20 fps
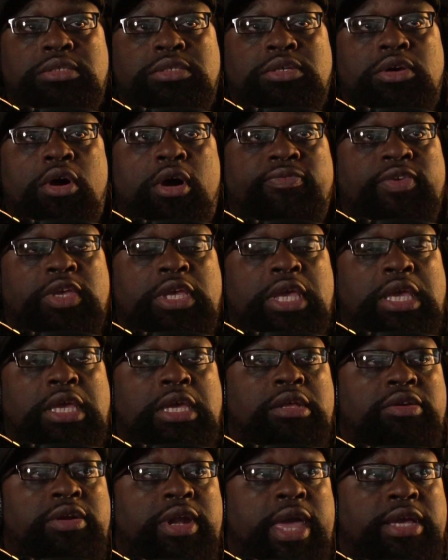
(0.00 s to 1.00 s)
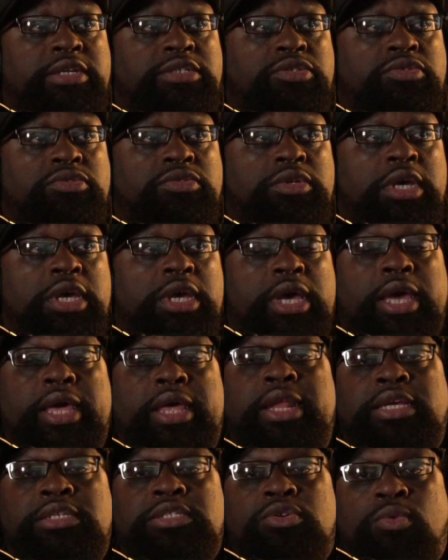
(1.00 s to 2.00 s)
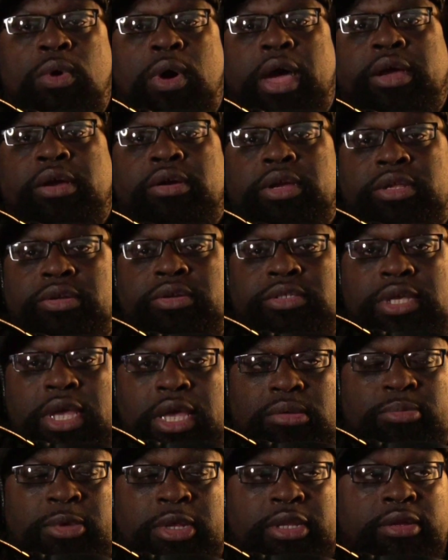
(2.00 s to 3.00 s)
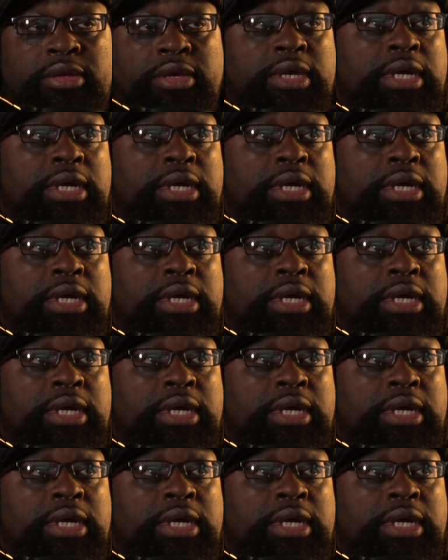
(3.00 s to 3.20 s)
Coffee King International, and Esquire Entertainment.